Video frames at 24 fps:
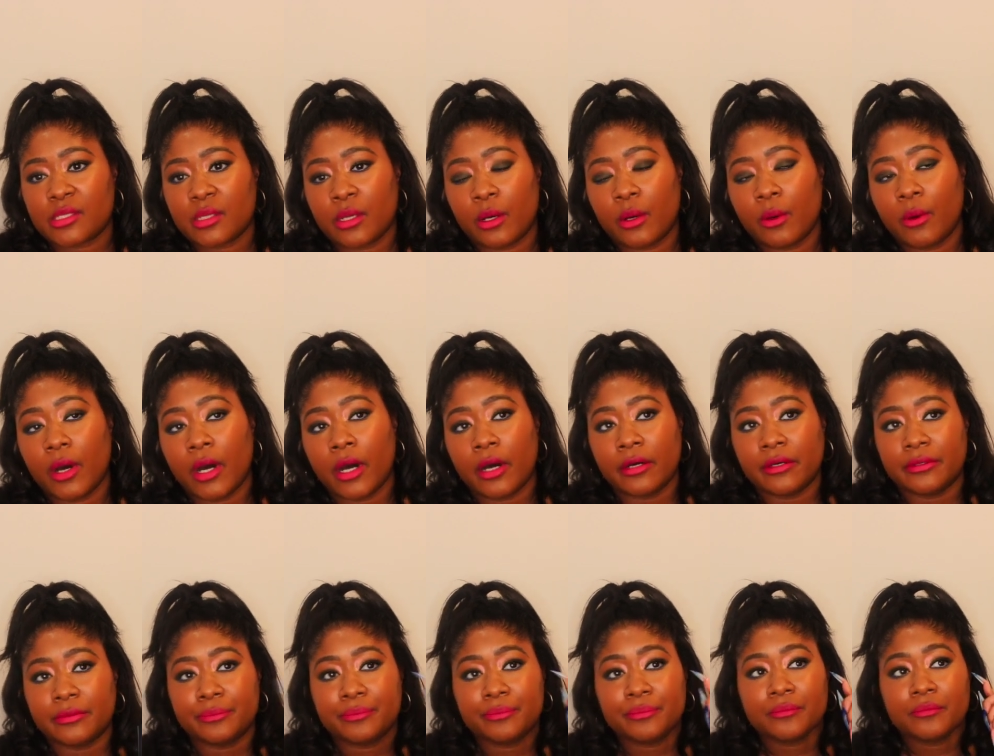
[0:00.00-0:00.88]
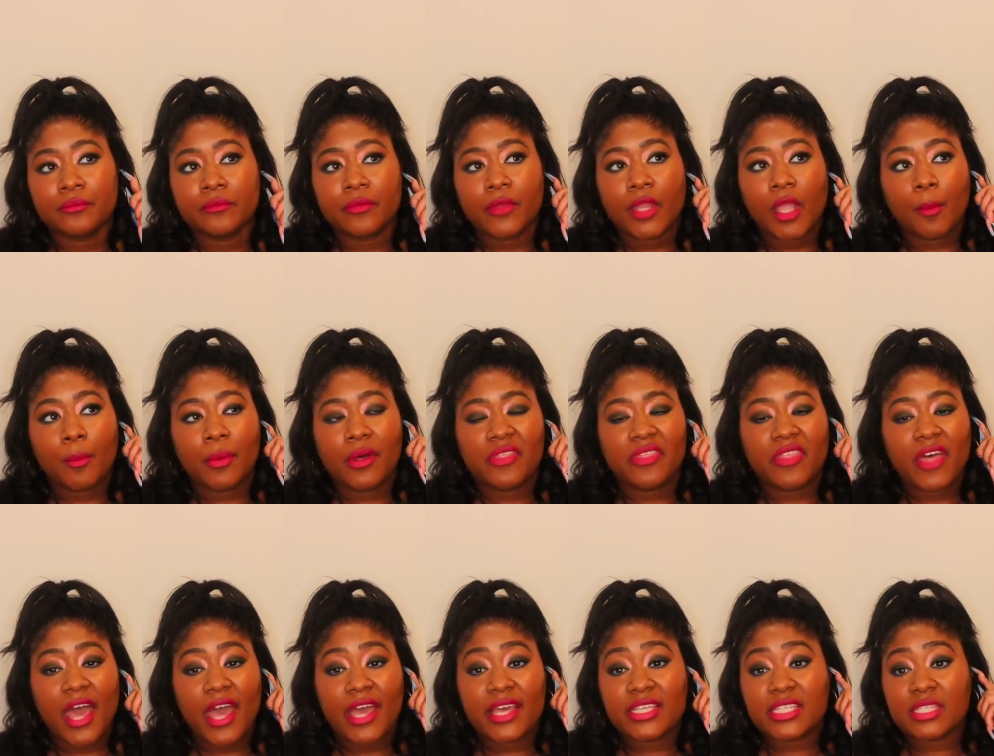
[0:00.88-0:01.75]
So, um, but
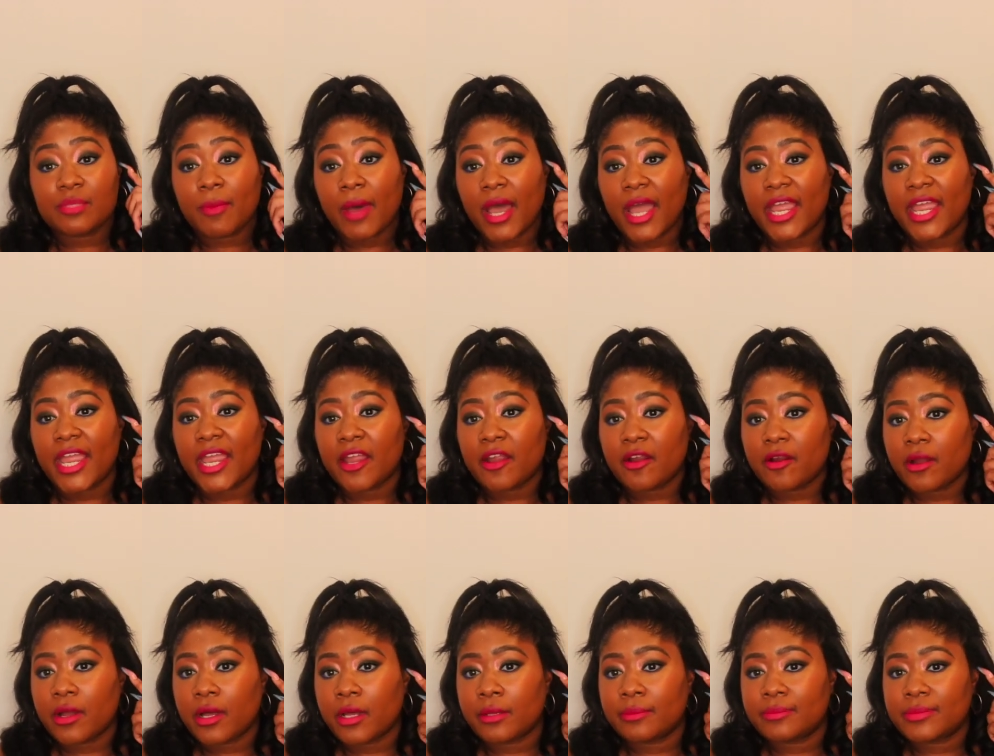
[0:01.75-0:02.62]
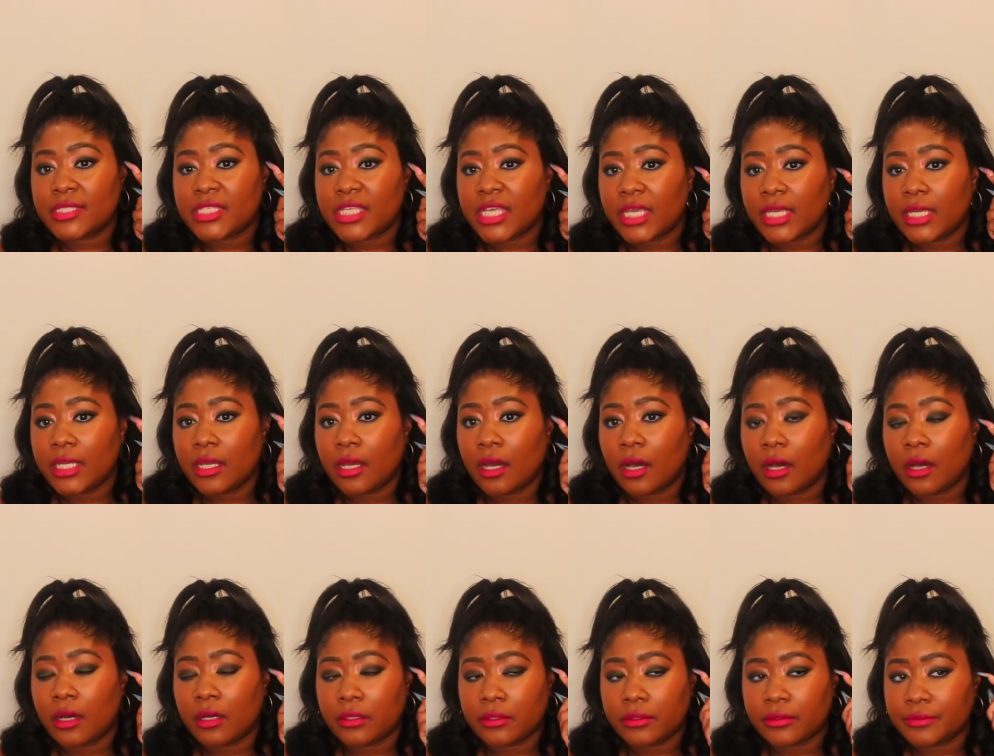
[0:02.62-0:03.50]
that is my hair update.
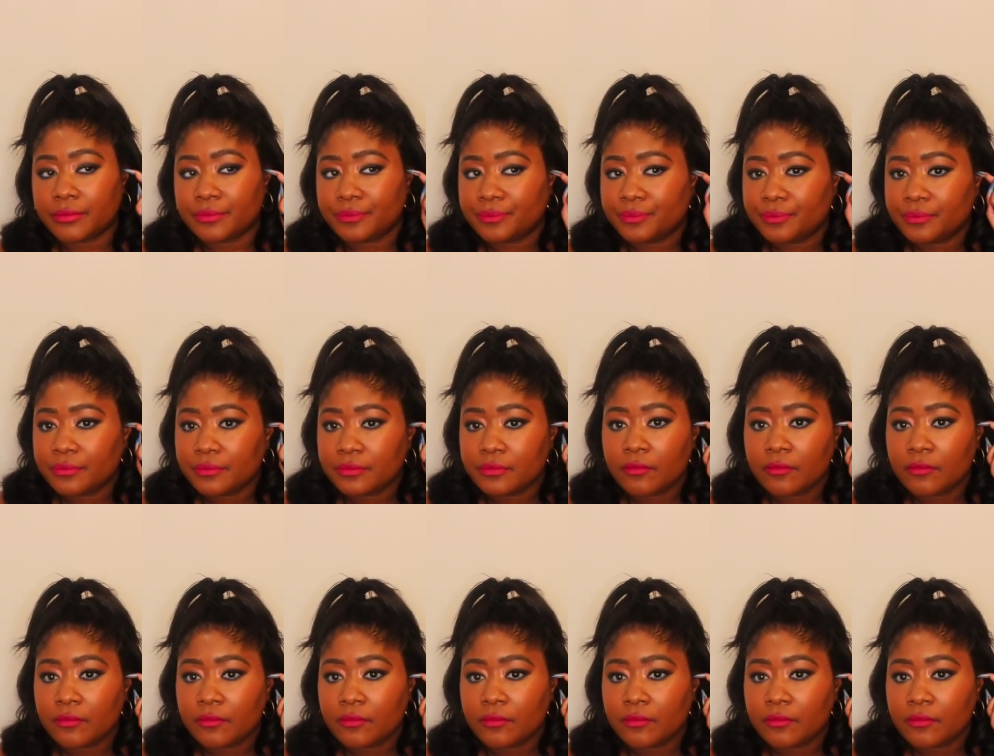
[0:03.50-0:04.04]
Um,